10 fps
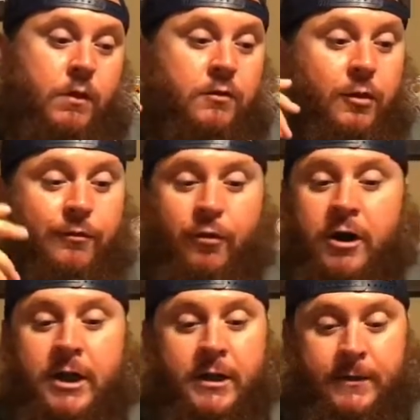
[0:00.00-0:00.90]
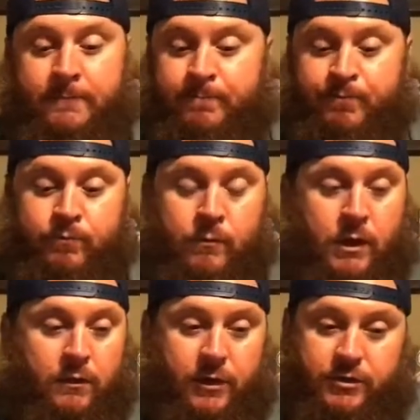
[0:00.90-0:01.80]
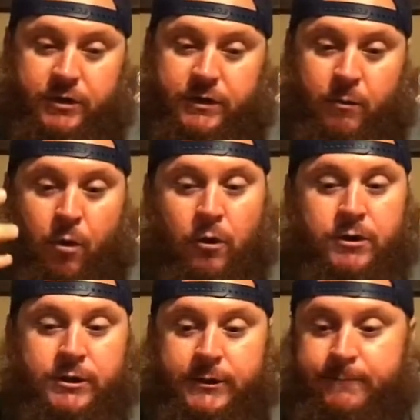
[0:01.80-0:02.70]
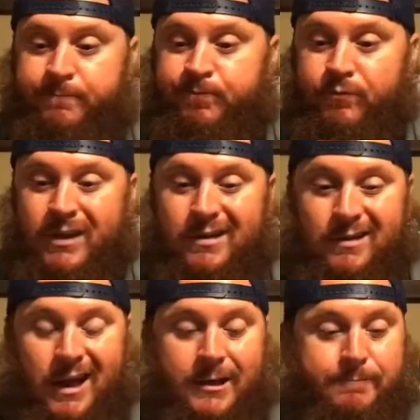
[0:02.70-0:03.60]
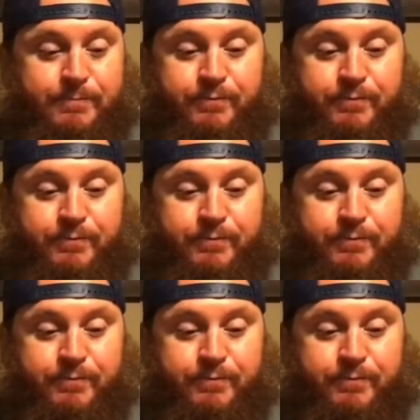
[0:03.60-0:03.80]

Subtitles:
So front end, there's just some orangey, like